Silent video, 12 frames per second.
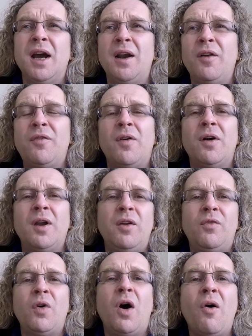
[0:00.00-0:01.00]
And
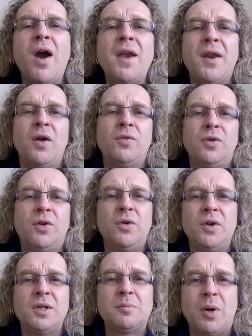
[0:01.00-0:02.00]
if I don't
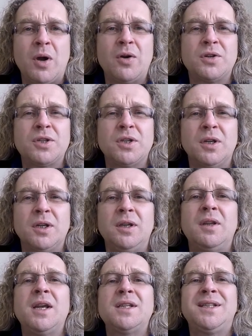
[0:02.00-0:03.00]
do this personally,
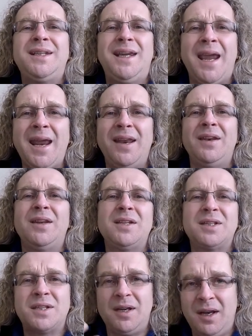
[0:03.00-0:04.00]
let's get
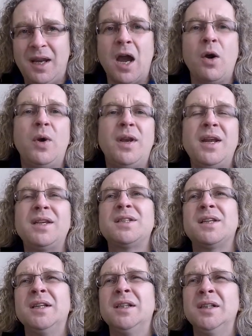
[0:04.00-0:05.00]
this going.
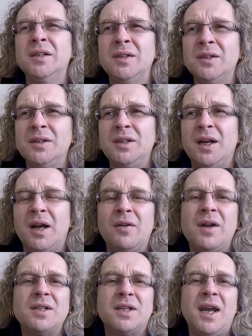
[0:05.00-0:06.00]
Let's
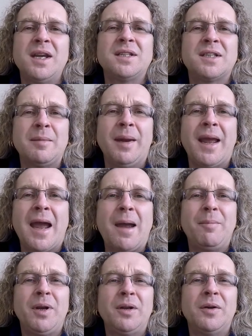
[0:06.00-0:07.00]
get something
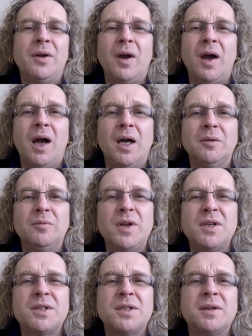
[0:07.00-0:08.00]
happening.
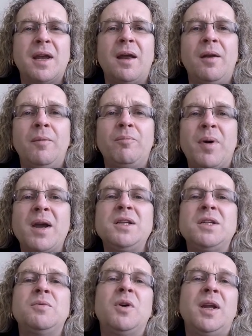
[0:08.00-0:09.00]
That's
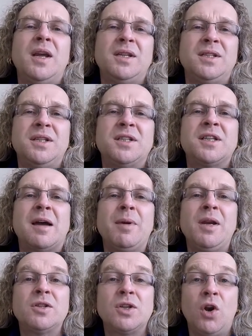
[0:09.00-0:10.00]
basically what it is
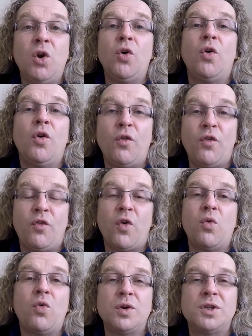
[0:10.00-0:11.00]
something to look
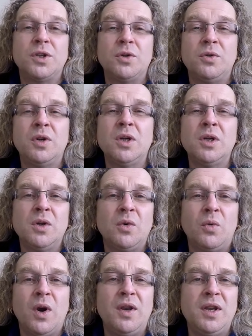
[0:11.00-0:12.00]
forward to
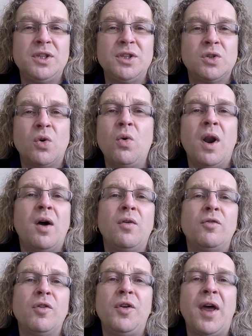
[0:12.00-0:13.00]
when this is all
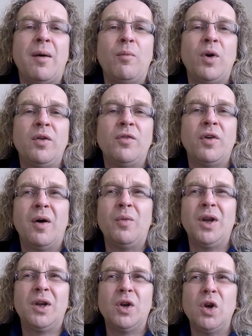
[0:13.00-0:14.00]
over and done with, and
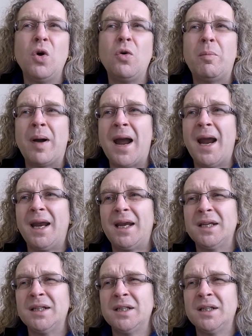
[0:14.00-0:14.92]
we can look back,